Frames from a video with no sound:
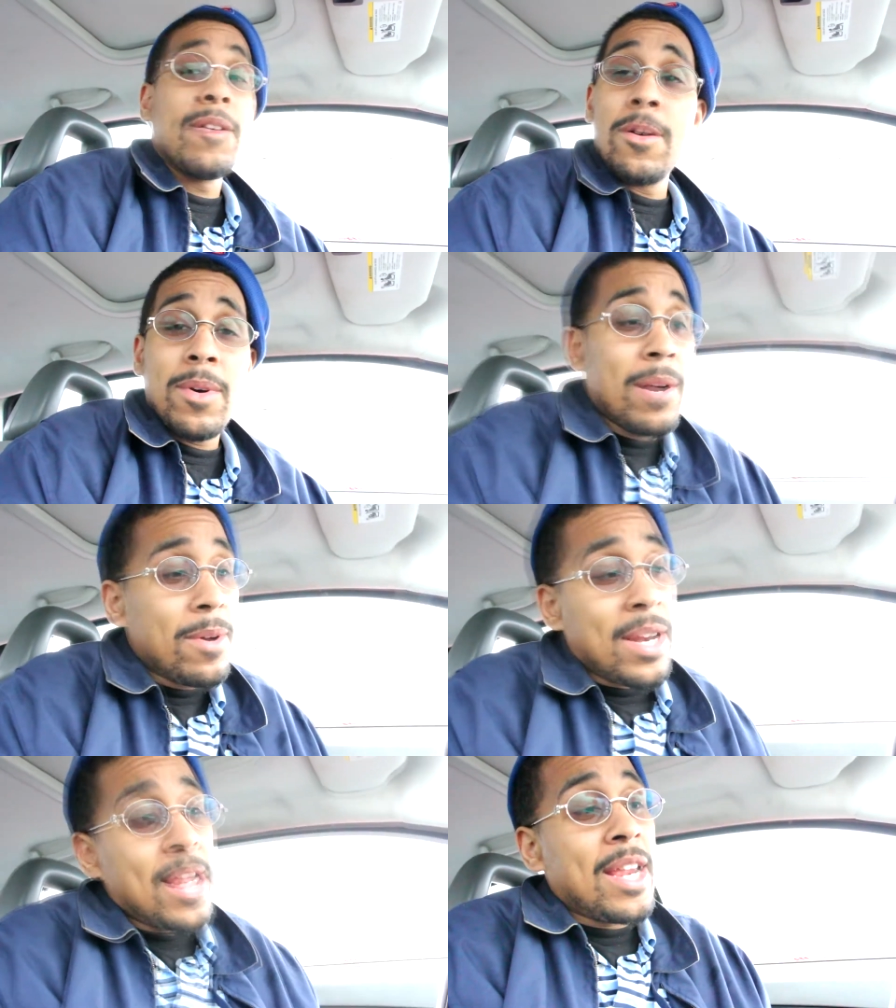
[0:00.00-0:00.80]
don't know what I
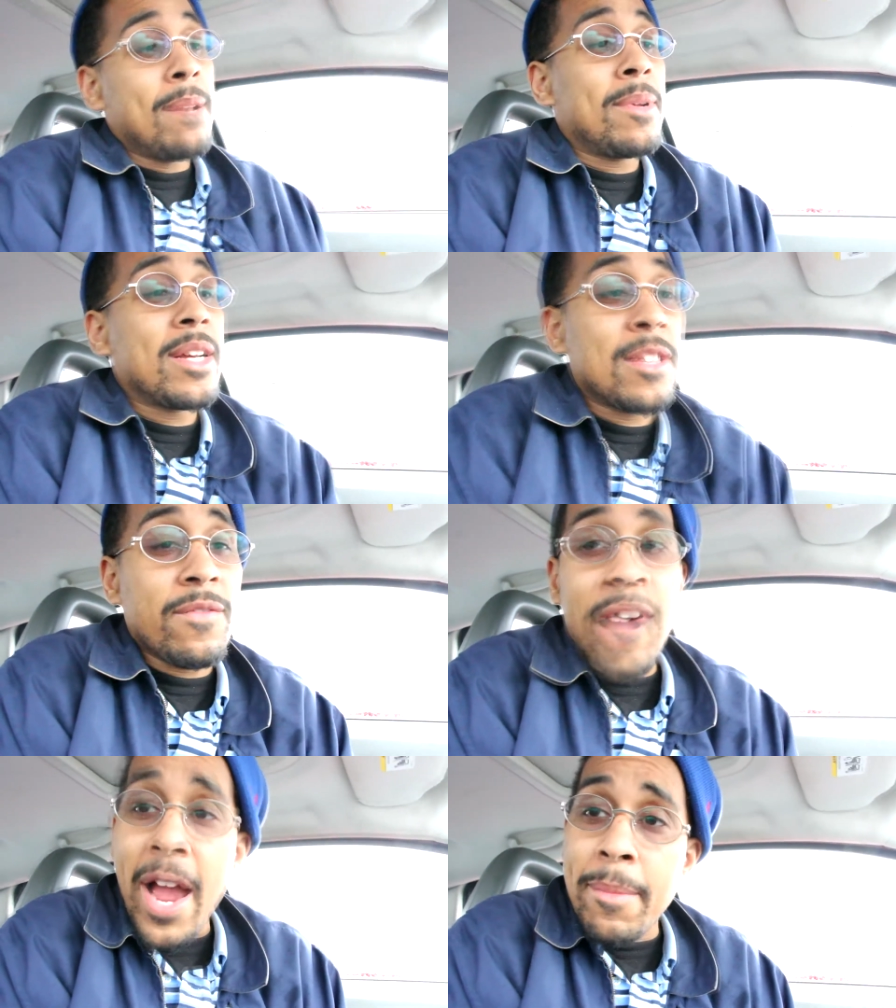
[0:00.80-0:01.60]
want to eat. I'm gonna cut this
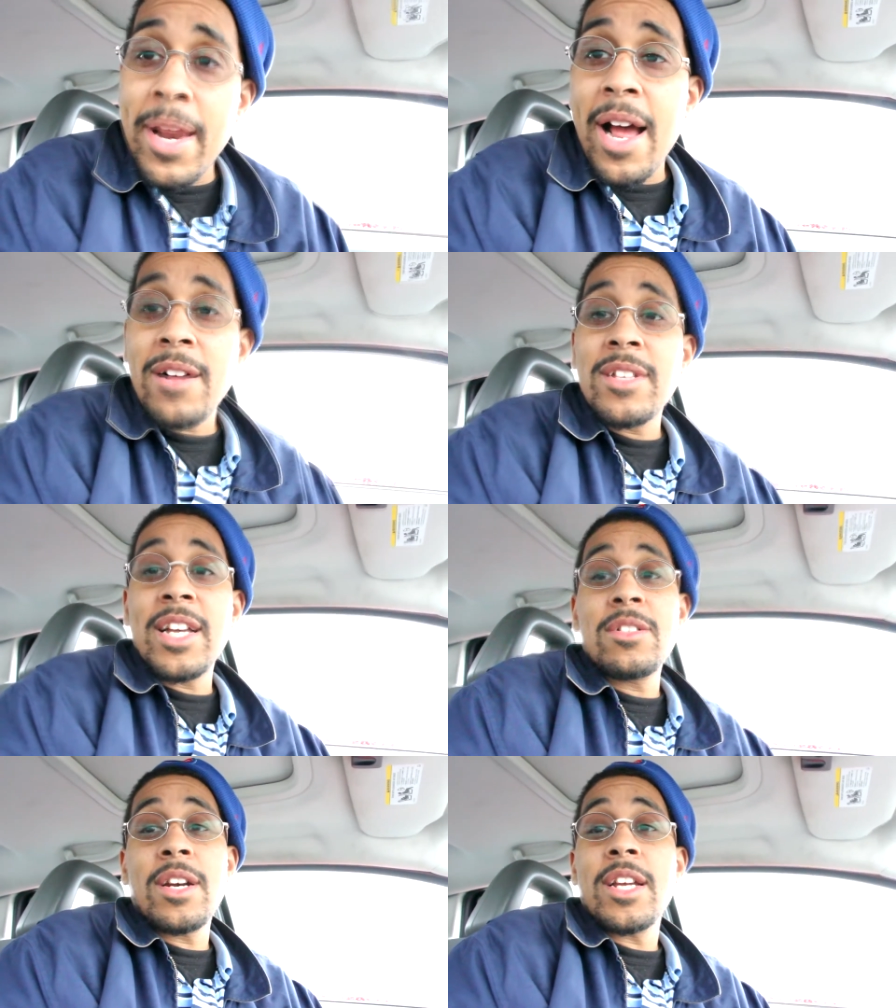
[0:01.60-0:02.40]
volume down because
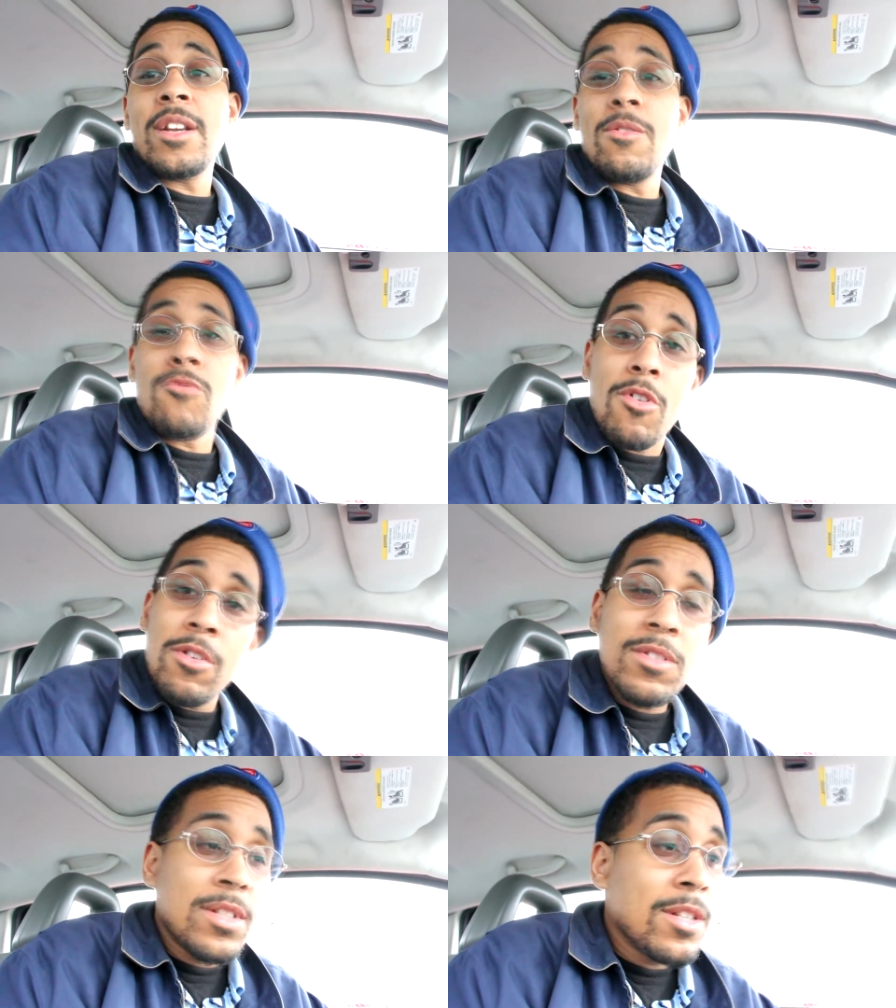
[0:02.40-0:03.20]
I ain't trying to get no world.